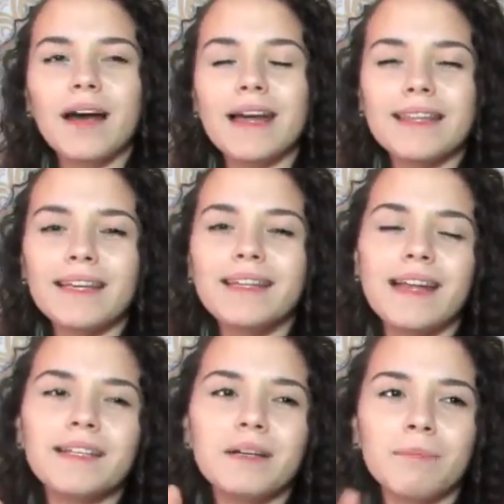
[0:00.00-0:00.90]
I think it
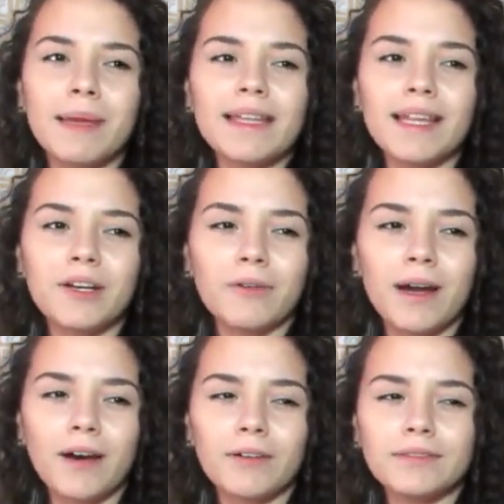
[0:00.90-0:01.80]
ended up being like
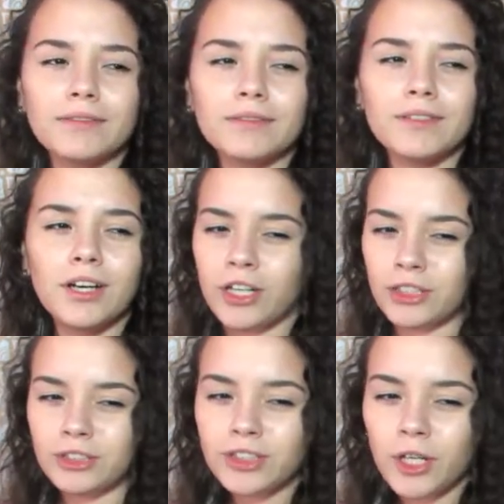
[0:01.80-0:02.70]
around
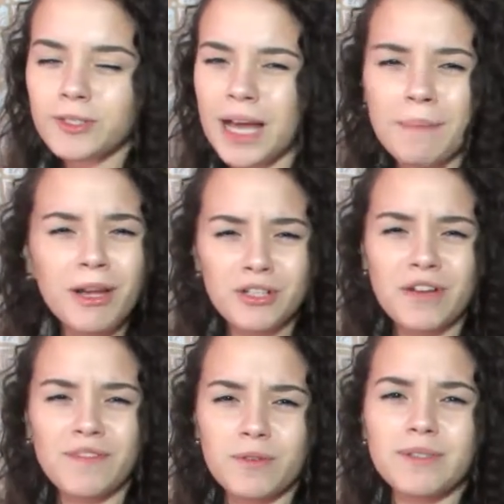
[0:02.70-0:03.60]
$100. I'm not
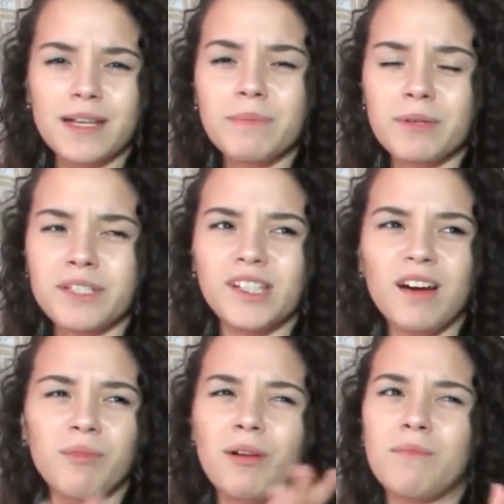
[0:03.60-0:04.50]
sure if it was 90%
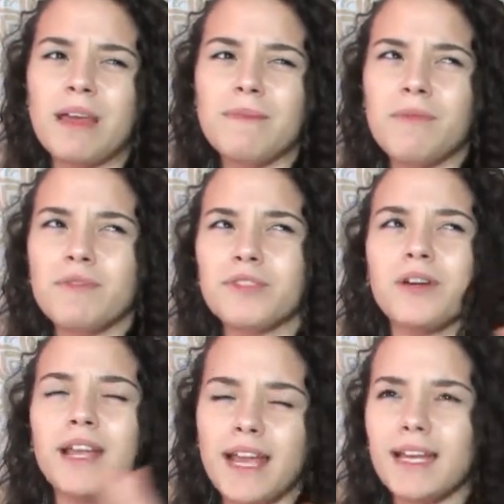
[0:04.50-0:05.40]
off, or maybe it was
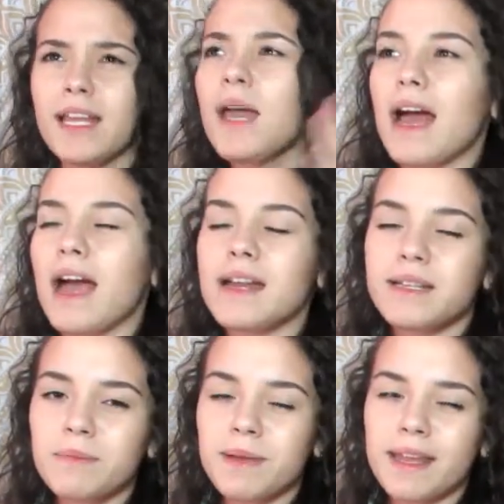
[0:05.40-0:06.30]
around 80. I
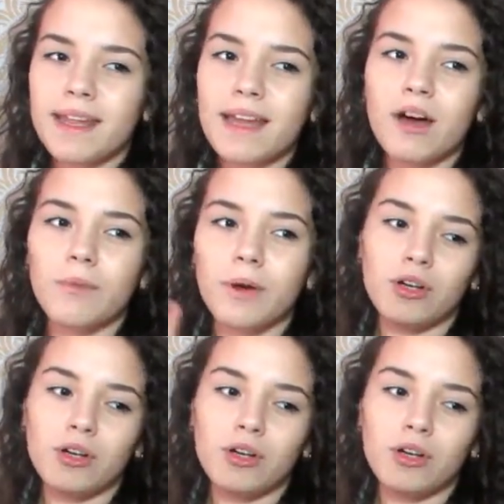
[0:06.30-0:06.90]
ended up getting it around